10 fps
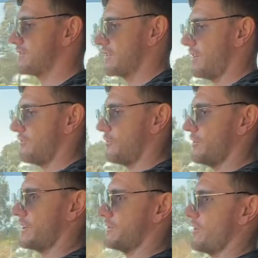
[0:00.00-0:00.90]
that I've
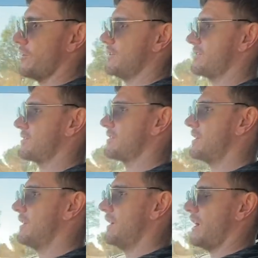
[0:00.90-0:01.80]
already noticed,
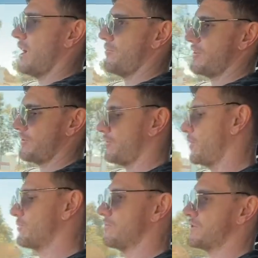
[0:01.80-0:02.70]
the
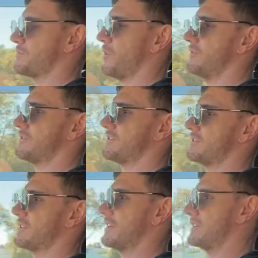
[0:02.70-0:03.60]
throttle
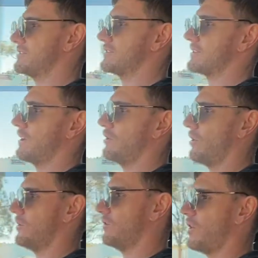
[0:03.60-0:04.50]
response is a
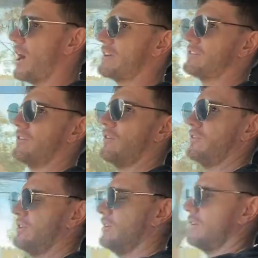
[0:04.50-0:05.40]
lot lighter
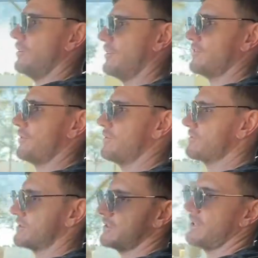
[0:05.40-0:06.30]
on the
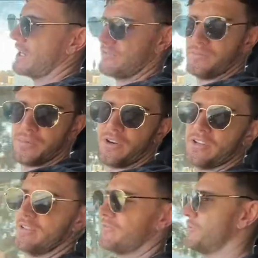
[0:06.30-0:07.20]
throttle, so you don't have to
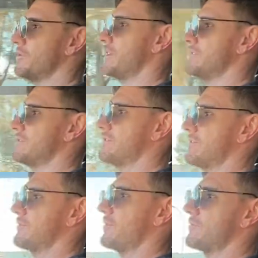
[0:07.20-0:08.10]
bury your foot into
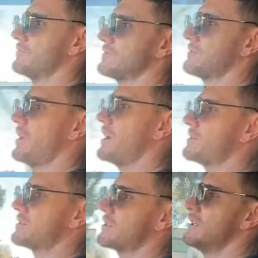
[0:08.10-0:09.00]
the throttle as much